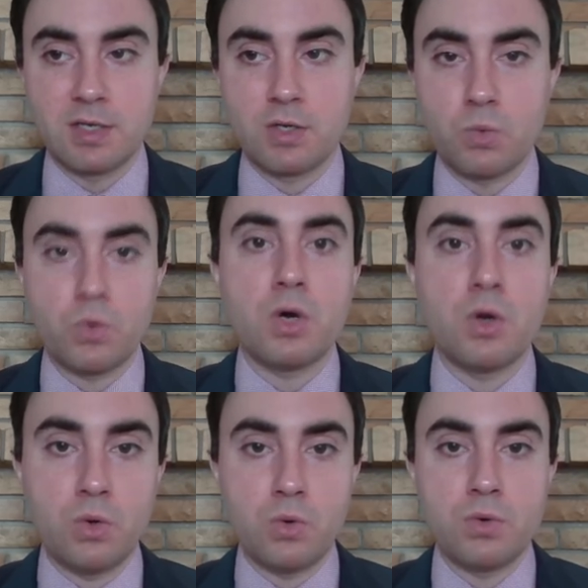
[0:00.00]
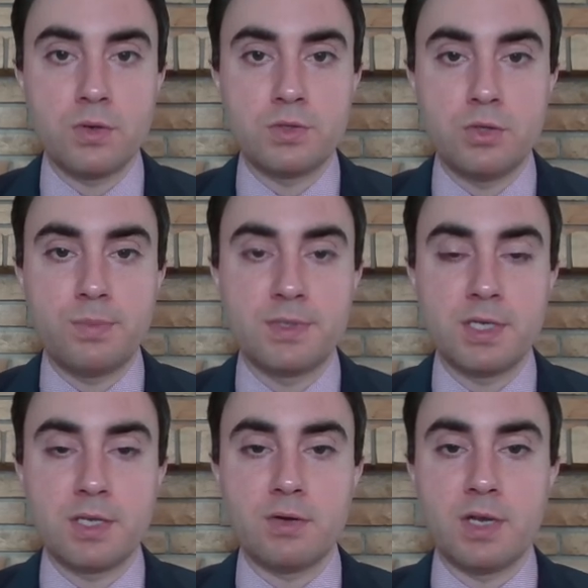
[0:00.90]
grow to
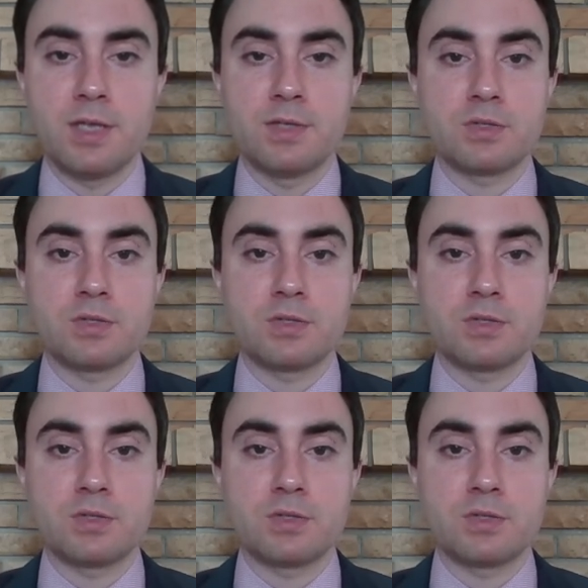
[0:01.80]
particular ends